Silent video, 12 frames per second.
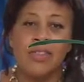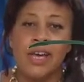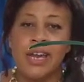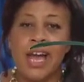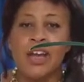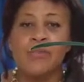
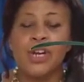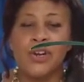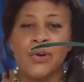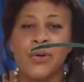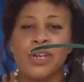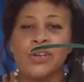that I
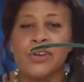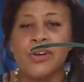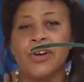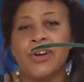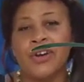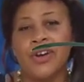recorded
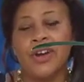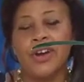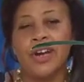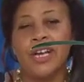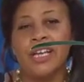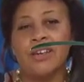
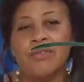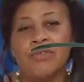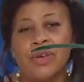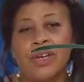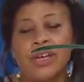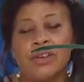and,
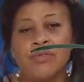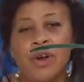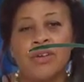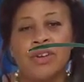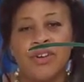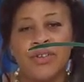and
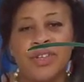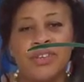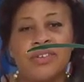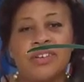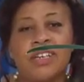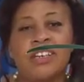wrote
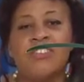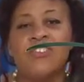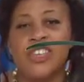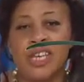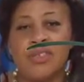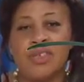earlier in
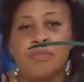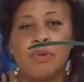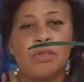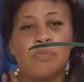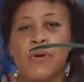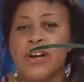Jesus'
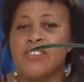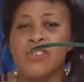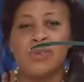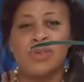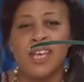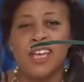most
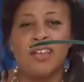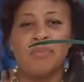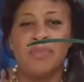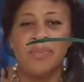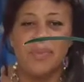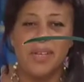precious name.
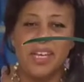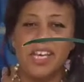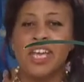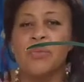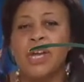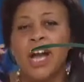
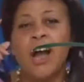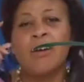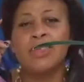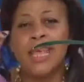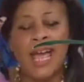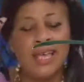Here we go,
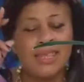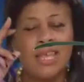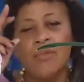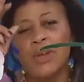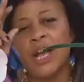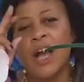saints.
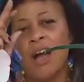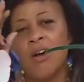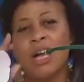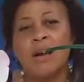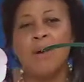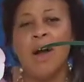Here we
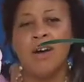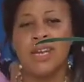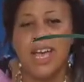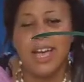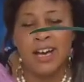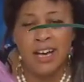go. Come on
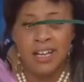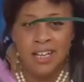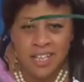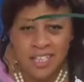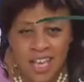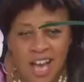now.
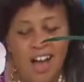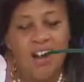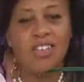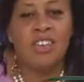Y'all,